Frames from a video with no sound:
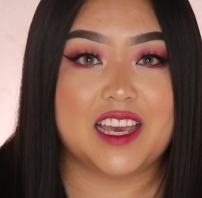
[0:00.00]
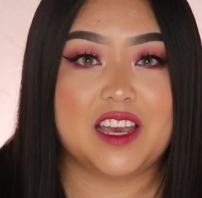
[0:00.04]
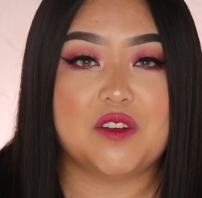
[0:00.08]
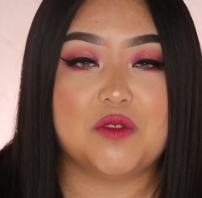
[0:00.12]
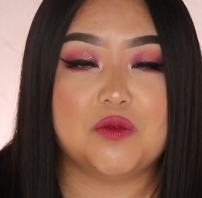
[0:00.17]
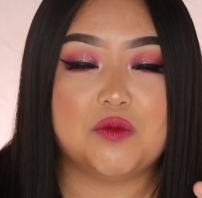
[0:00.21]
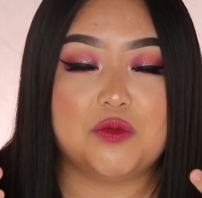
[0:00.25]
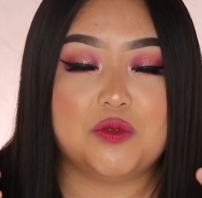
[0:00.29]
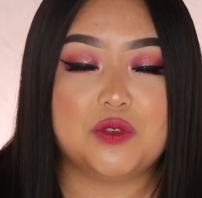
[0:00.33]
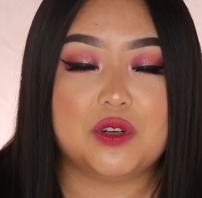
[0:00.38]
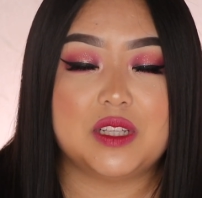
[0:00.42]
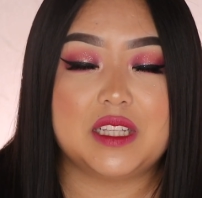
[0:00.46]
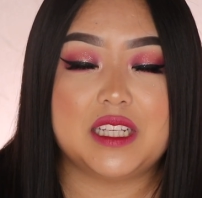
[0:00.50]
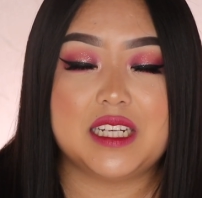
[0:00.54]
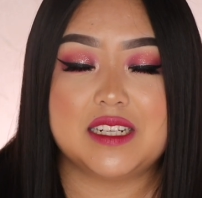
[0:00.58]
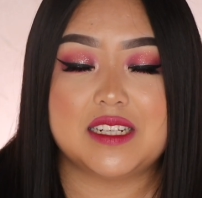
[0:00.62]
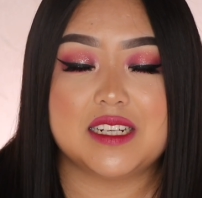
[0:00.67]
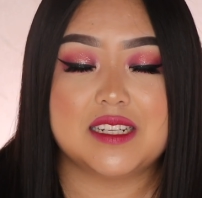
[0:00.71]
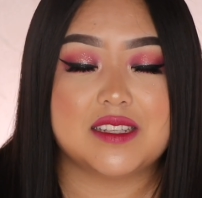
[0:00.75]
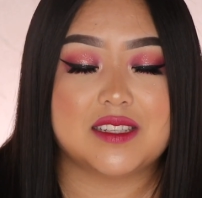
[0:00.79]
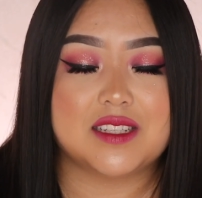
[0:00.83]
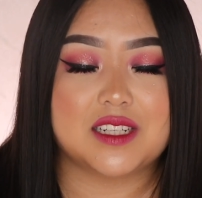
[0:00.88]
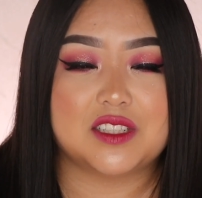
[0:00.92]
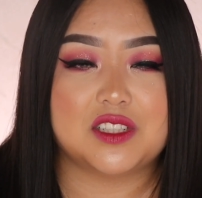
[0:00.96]
It really
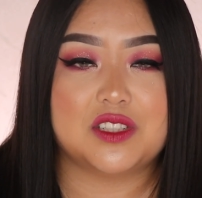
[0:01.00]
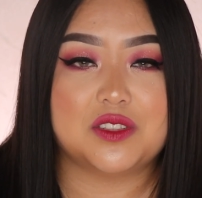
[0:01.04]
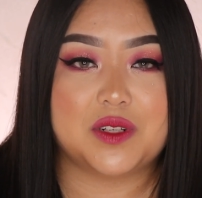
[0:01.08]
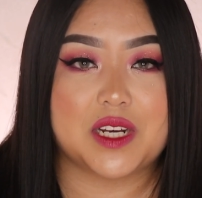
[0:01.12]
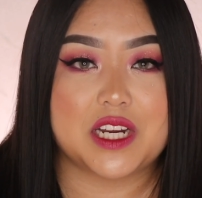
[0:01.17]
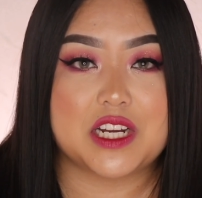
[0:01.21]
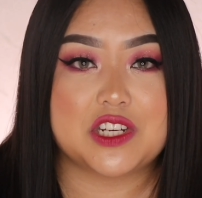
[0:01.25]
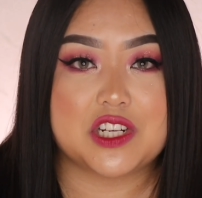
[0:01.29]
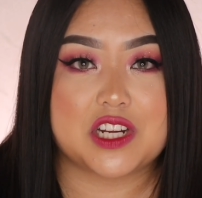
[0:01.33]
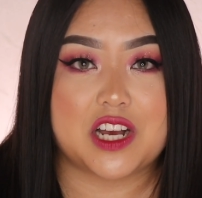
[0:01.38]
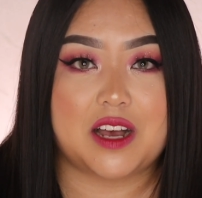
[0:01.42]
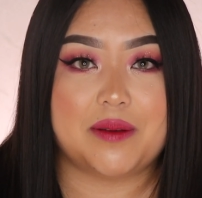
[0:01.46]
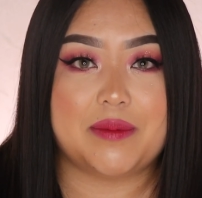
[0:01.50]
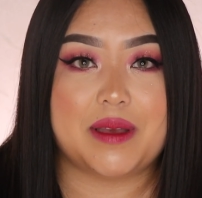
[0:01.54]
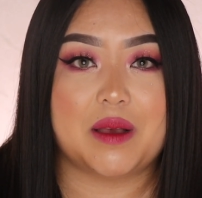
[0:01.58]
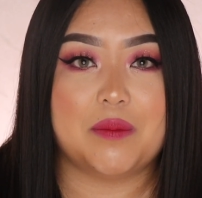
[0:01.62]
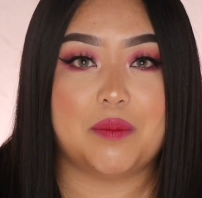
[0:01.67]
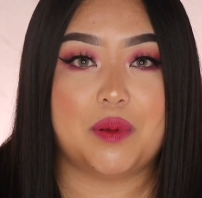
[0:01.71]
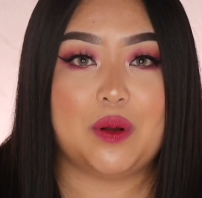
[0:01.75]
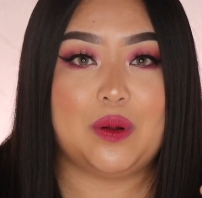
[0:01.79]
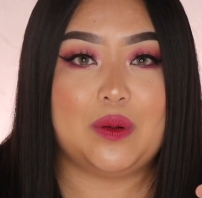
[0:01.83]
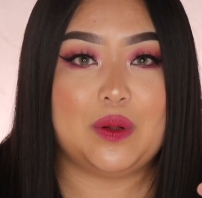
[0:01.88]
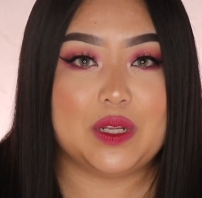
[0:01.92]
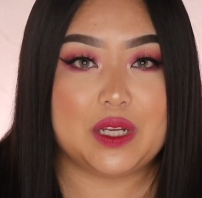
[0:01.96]
did such a great job at
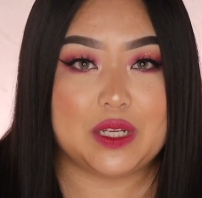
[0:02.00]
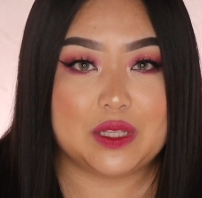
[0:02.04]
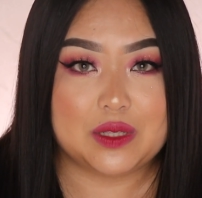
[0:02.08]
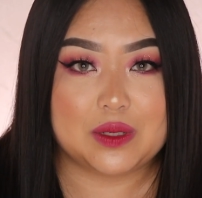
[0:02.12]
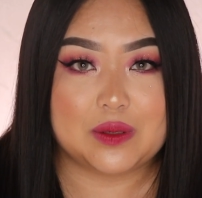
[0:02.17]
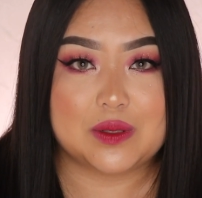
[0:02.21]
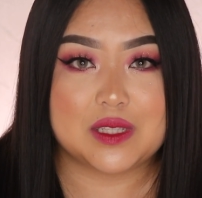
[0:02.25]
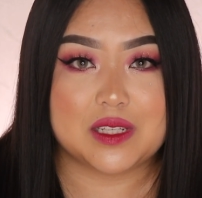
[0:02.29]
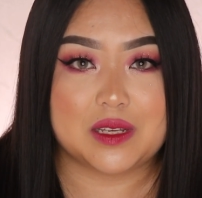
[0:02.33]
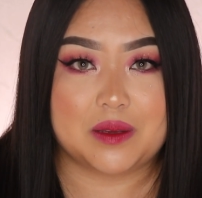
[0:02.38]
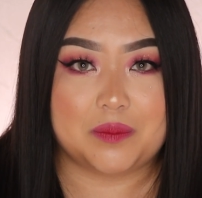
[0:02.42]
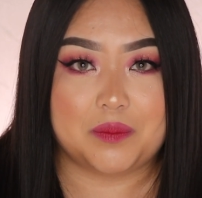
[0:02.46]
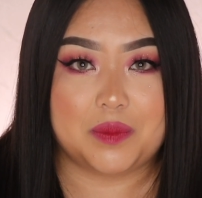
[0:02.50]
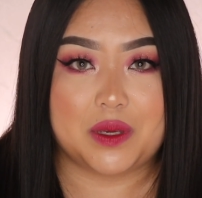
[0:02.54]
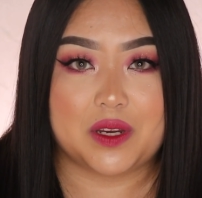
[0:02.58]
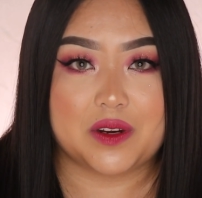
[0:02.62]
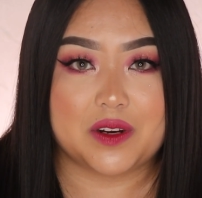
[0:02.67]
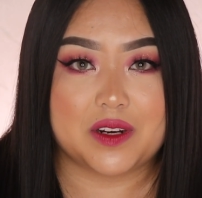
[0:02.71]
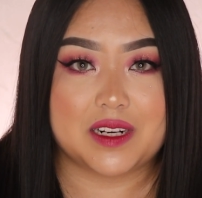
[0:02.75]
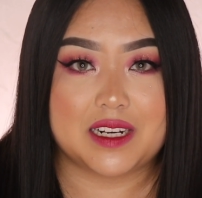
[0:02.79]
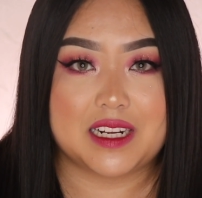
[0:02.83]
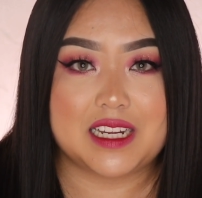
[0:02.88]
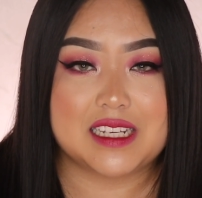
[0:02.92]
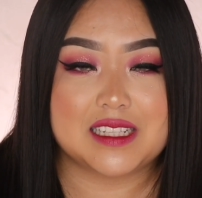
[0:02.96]
pulling those
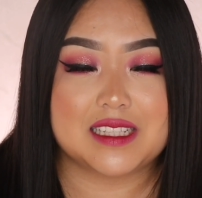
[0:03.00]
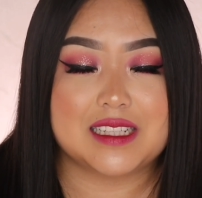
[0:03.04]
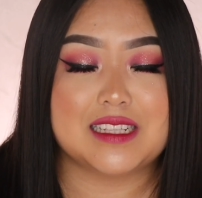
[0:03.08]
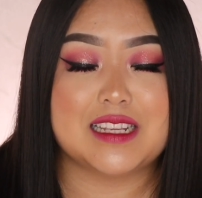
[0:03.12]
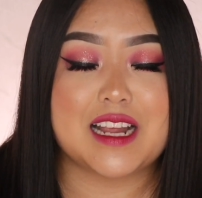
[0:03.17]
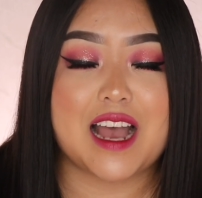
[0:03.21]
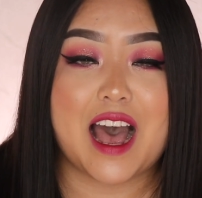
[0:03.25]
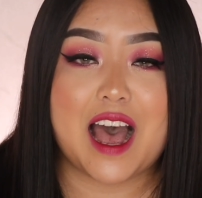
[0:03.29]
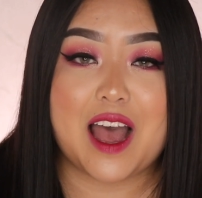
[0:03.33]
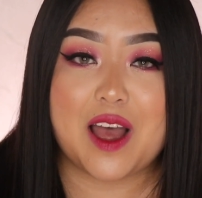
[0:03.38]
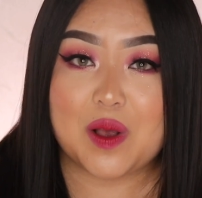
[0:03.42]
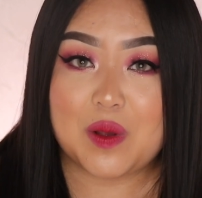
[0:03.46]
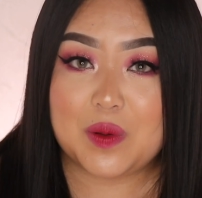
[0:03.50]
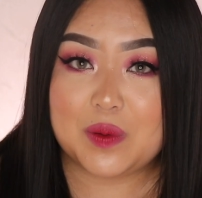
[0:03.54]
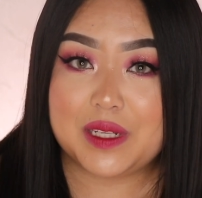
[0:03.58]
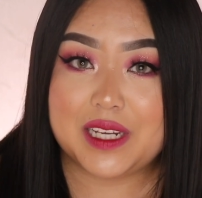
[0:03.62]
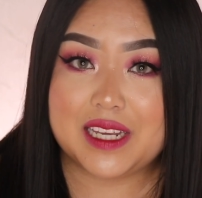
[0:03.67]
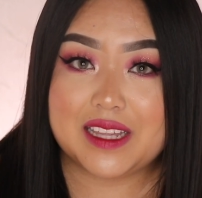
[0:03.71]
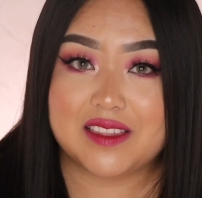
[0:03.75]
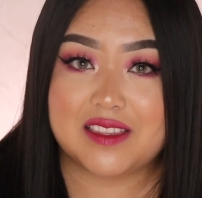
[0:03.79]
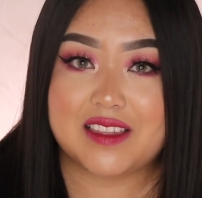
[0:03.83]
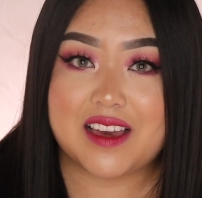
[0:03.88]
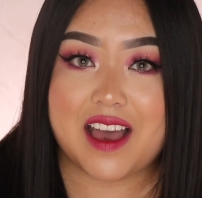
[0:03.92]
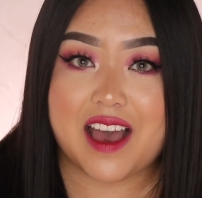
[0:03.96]
impurities. Not
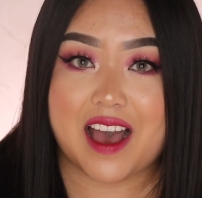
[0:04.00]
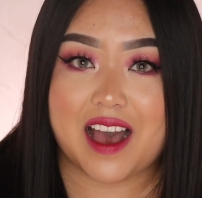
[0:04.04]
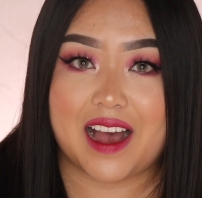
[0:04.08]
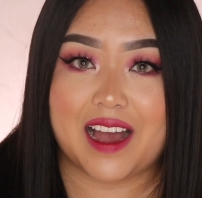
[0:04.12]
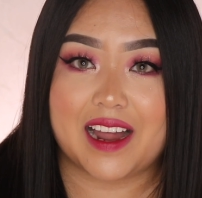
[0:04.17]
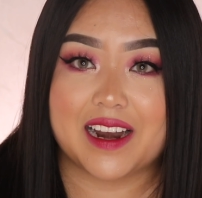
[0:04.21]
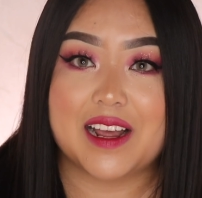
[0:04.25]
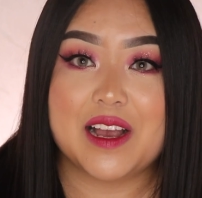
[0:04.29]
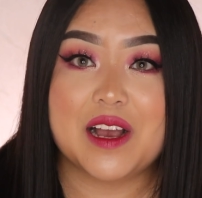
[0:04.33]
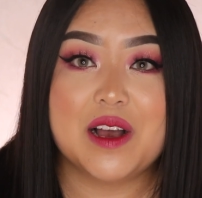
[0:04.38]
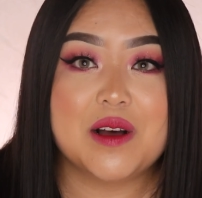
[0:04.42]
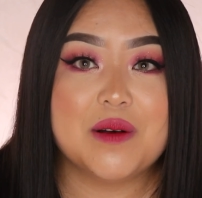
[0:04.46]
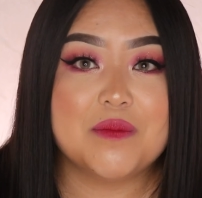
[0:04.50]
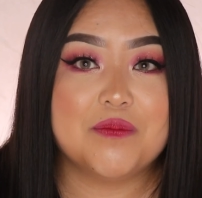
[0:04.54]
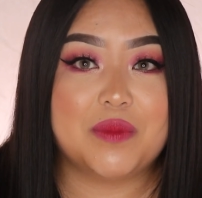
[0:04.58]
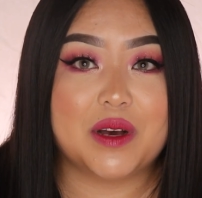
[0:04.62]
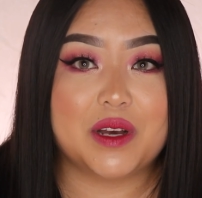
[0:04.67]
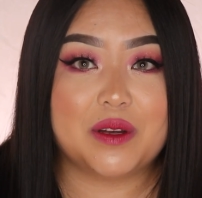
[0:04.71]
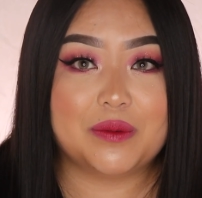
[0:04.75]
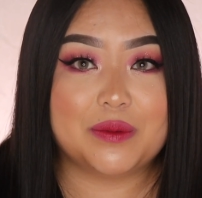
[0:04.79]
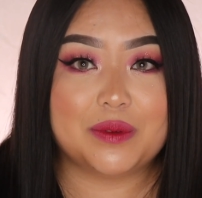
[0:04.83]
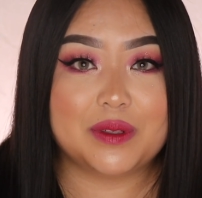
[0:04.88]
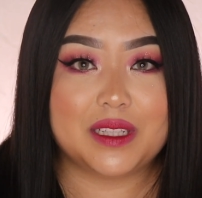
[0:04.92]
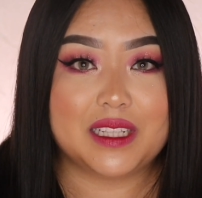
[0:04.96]
only that,
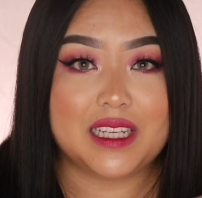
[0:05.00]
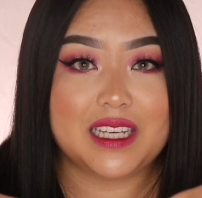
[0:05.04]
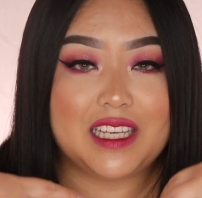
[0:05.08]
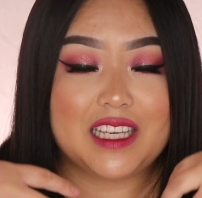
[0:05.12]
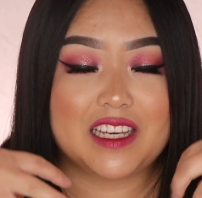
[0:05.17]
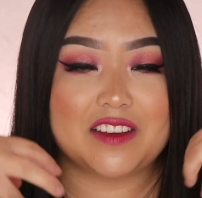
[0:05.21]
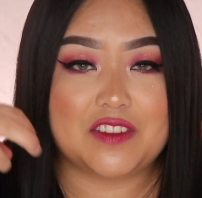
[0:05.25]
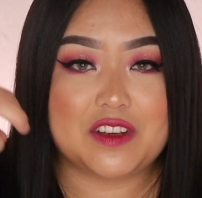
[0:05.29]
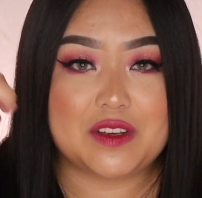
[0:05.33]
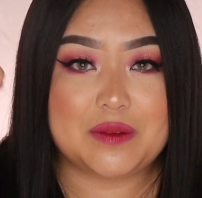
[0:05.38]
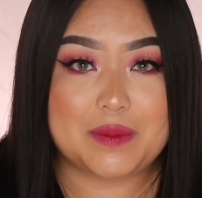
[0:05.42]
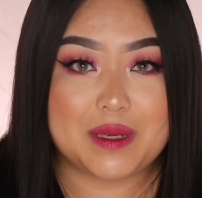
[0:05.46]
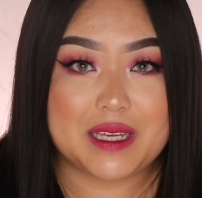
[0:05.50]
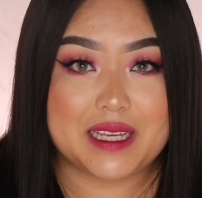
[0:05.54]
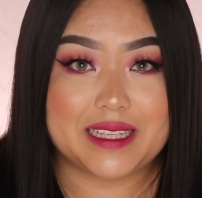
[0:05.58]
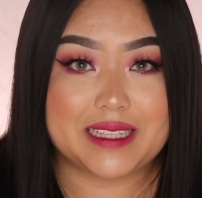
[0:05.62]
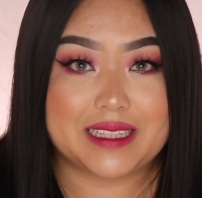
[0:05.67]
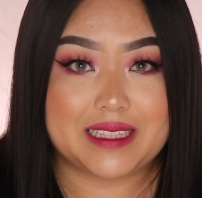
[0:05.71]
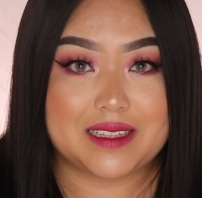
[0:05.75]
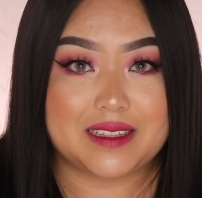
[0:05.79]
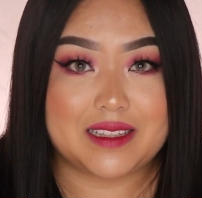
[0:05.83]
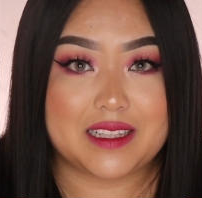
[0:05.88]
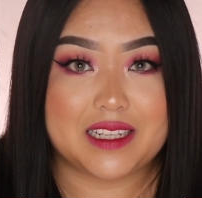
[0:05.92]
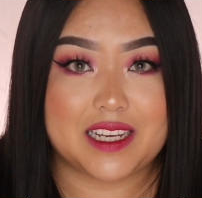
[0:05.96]
but really giving me a
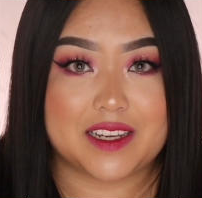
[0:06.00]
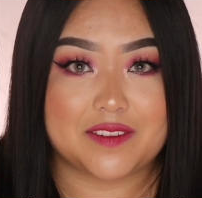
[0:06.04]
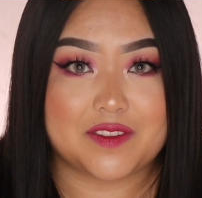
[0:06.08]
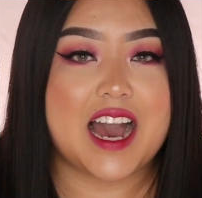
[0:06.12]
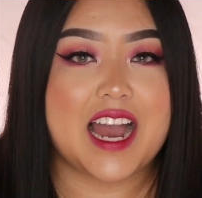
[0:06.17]
lift.